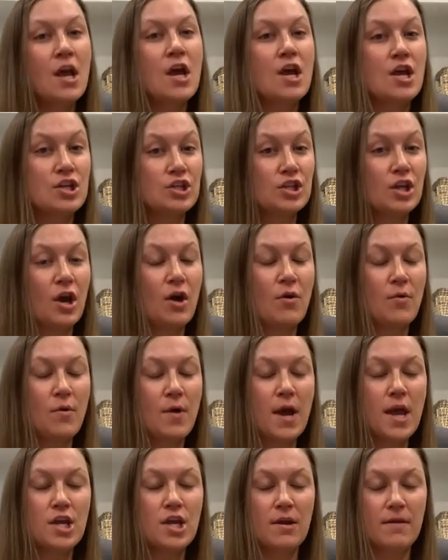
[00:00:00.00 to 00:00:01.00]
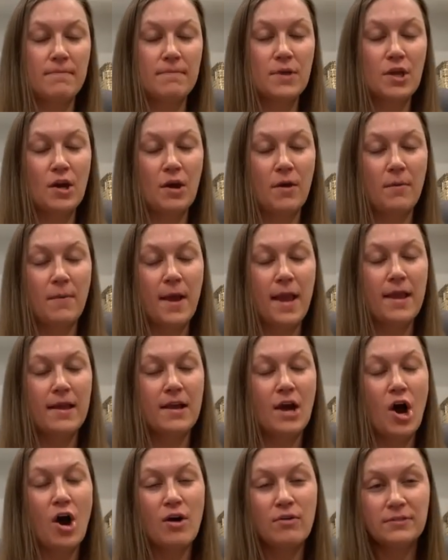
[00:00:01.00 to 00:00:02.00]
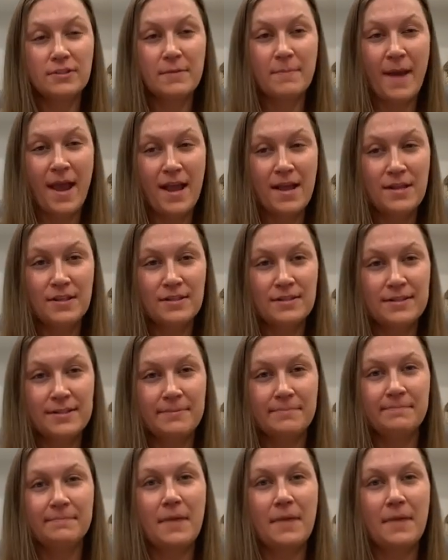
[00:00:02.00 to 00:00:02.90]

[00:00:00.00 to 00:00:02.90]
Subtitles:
So, it all depends,